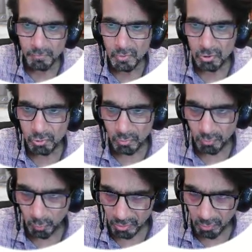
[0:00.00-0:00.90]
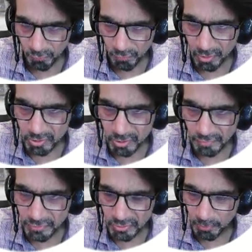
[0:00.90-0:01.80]
So what group velocity,
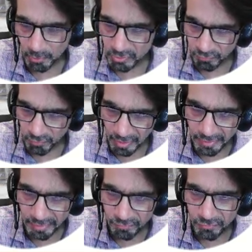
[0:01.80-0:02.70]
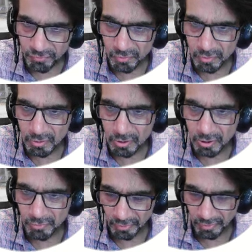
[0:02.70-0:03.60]
if it is positive or negative?
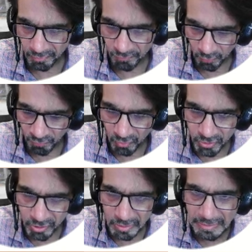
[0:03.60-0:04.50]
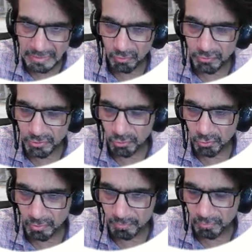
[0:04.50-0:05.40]
If group velocity is
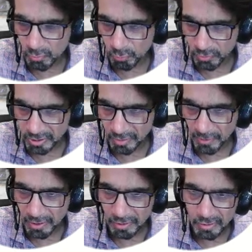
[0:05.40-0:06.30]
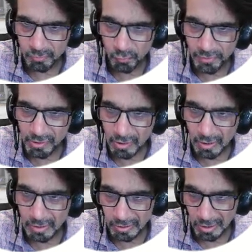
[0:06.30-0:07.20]
non-zero, we say particle is moving,
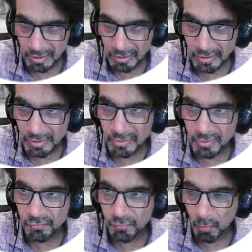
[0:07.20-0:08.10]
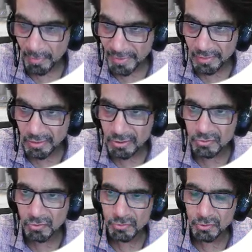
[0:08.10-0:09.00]
and the second thing is if probability current is
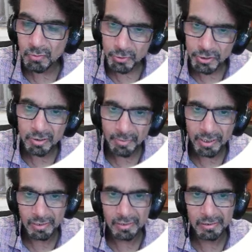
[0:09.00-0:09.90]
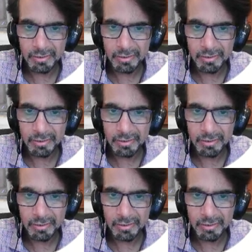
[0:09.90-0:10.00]
non-zero, we say the particle